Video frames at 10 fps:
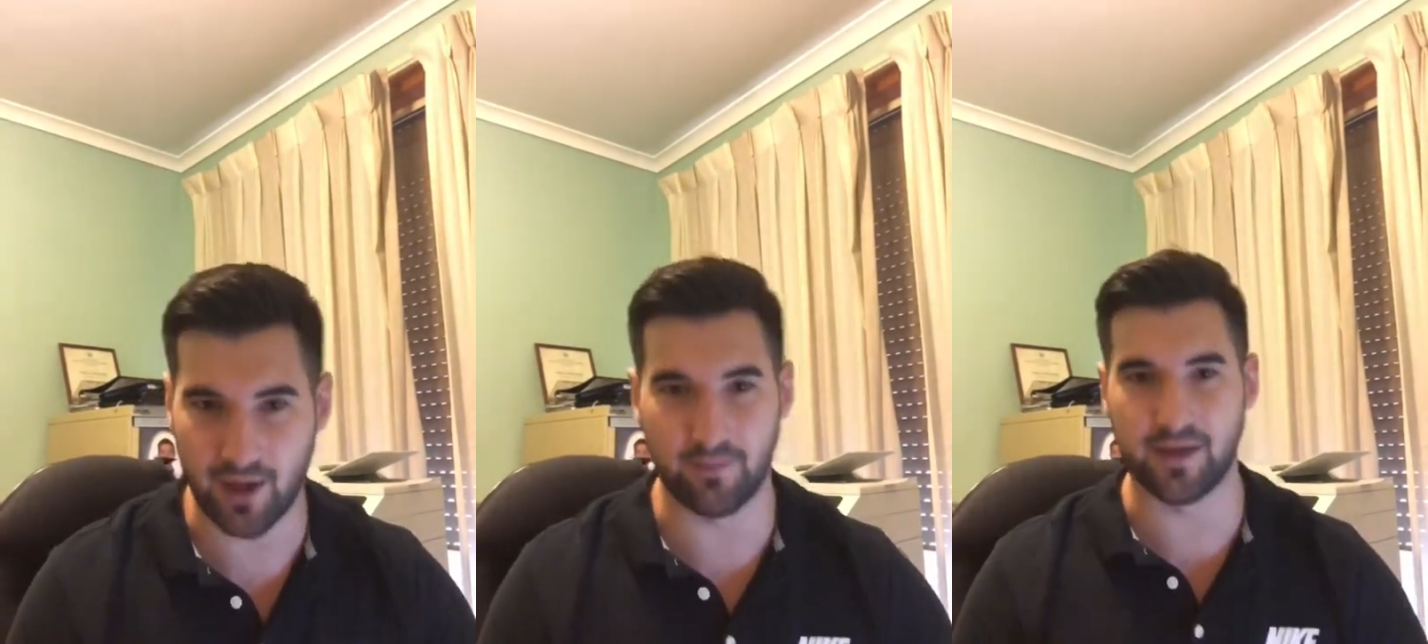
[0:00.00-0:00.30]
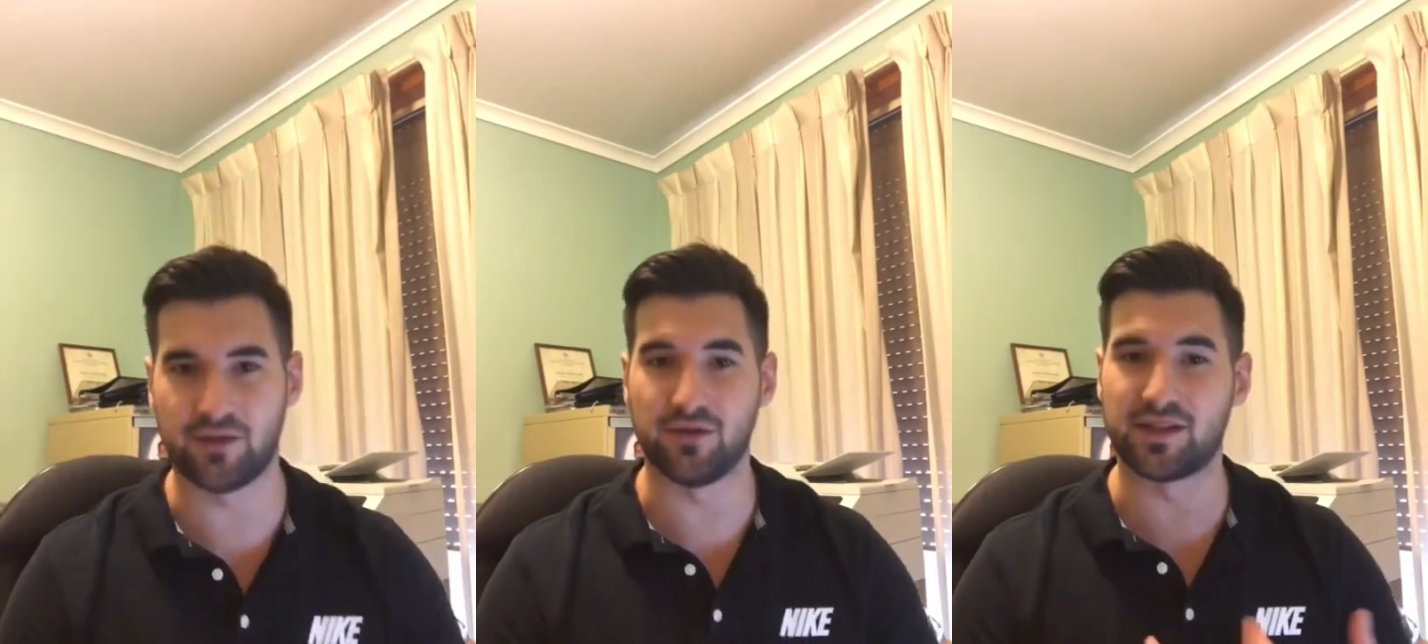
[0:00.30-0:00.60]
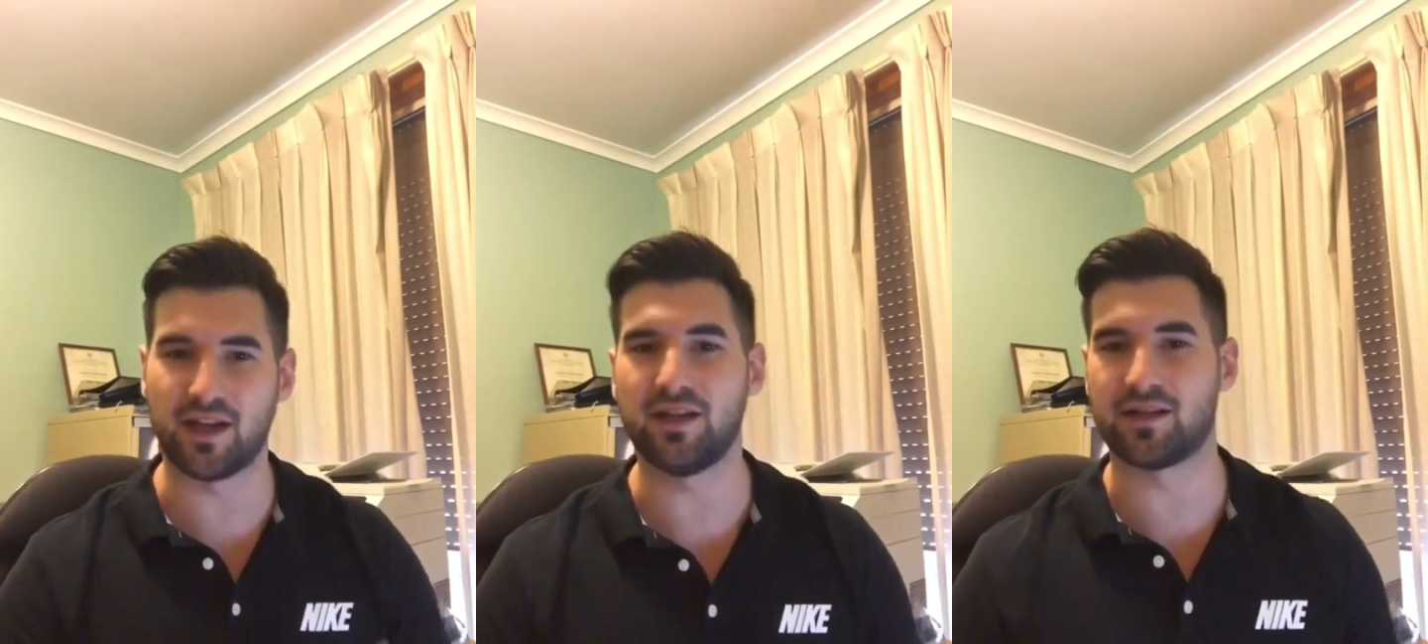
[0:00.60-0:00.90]
and makes you
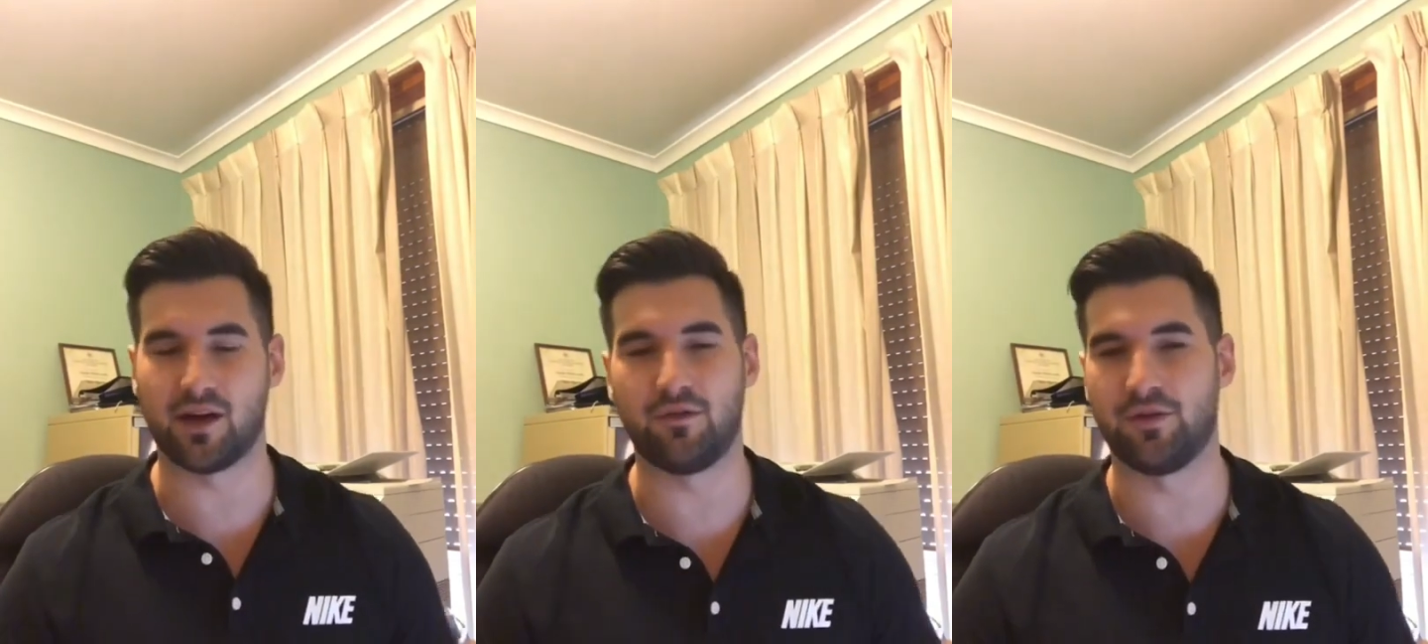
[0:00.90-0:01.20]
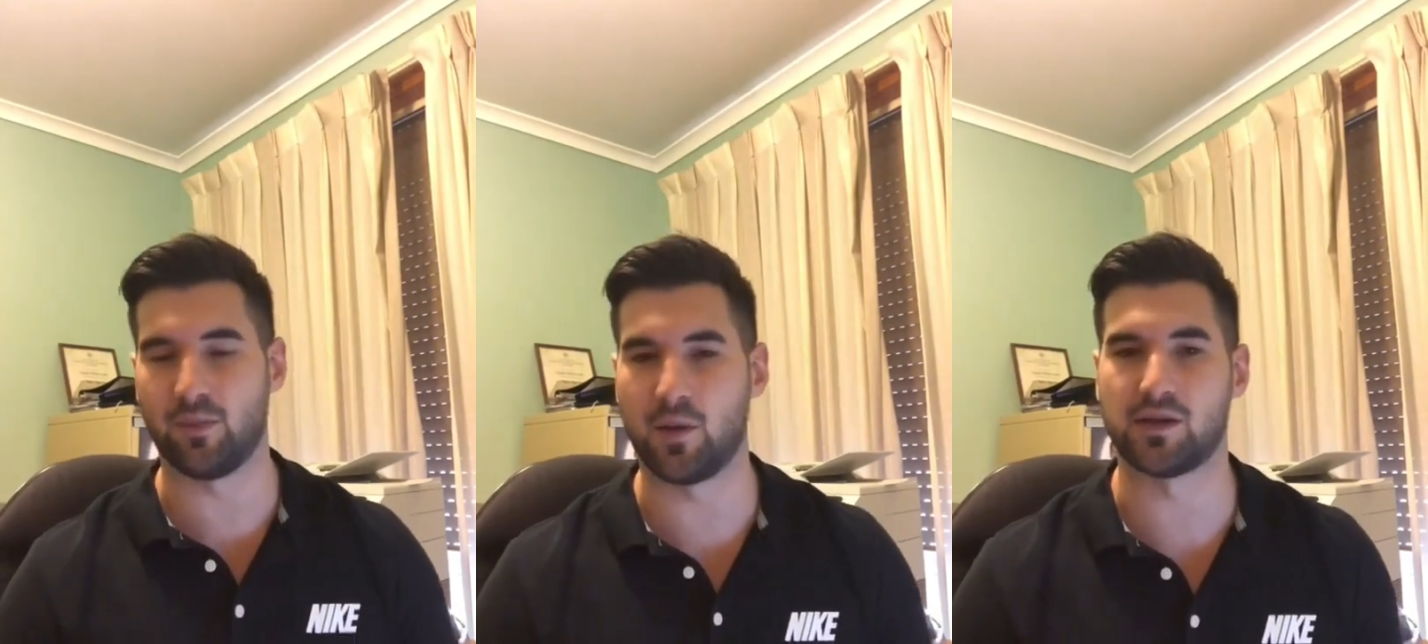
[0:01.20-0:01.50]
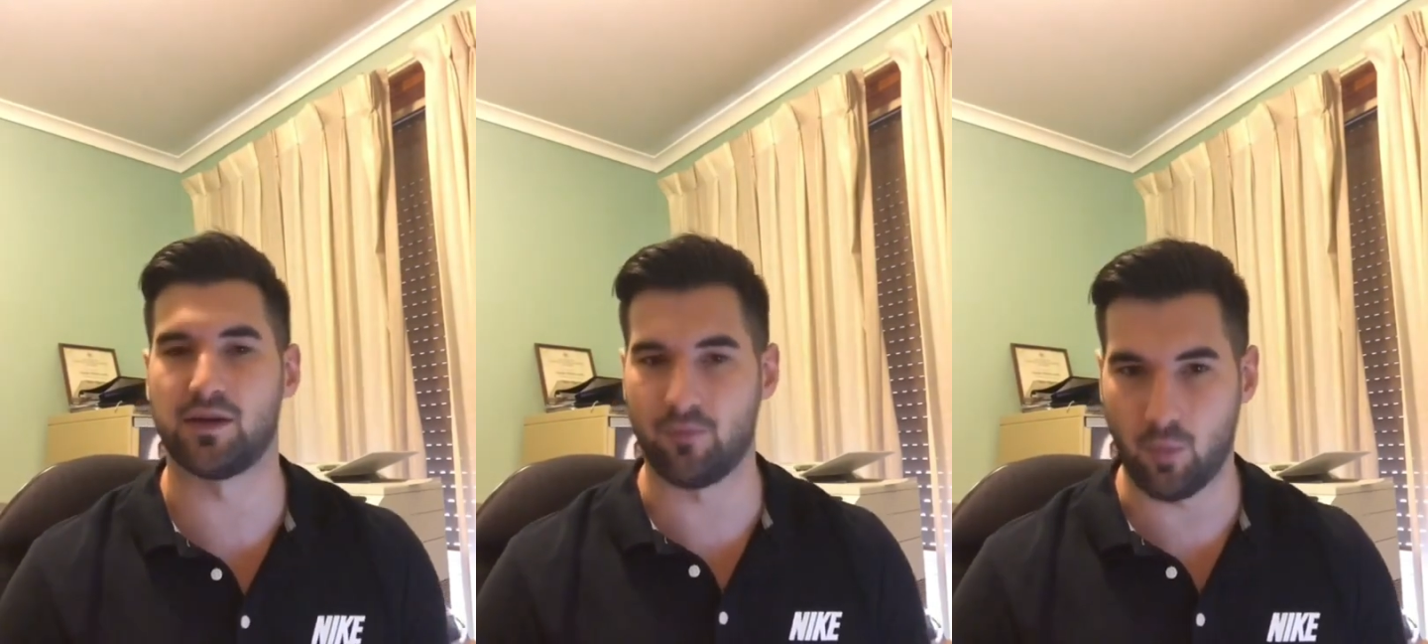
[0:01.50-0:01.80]
see yourself in a
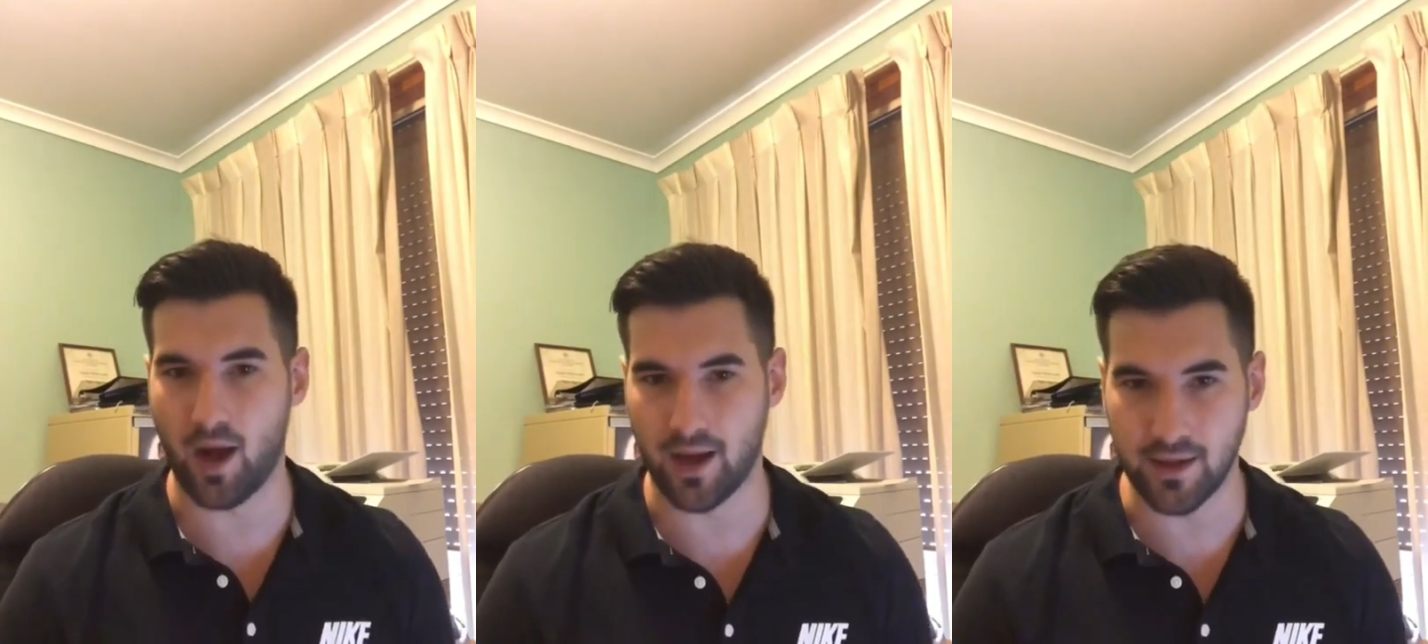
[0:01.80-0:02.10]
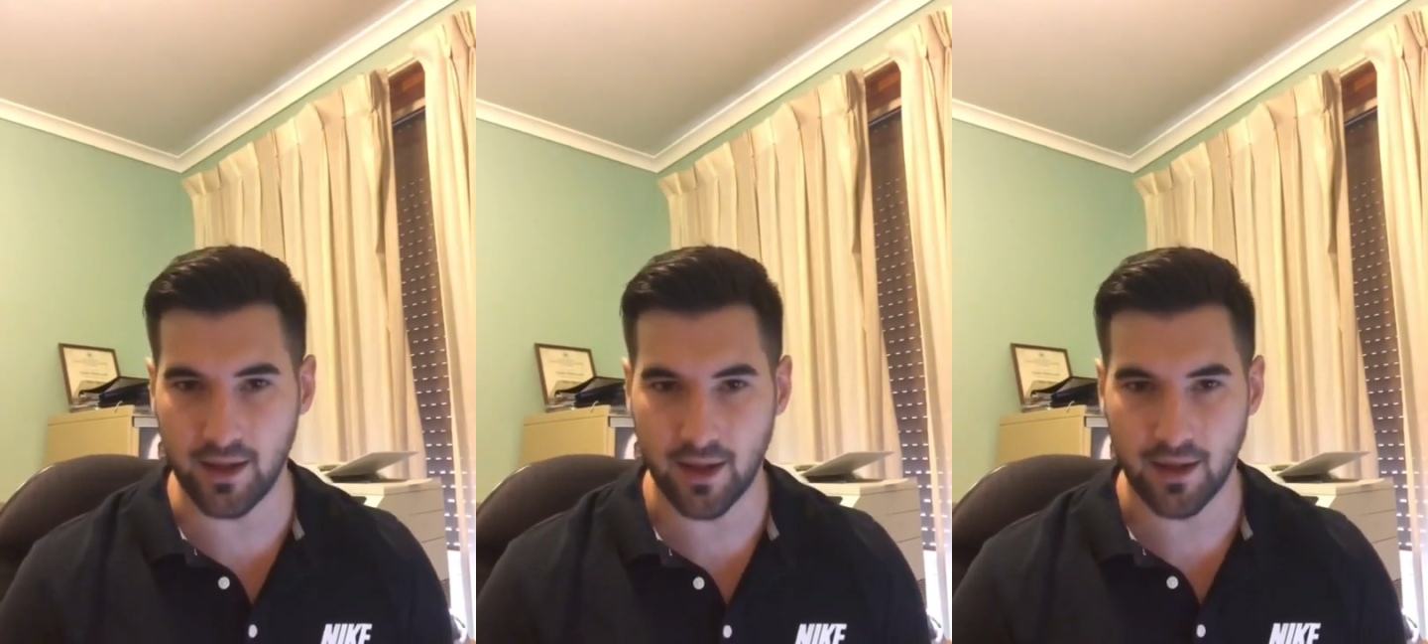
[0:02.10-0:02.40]
positive way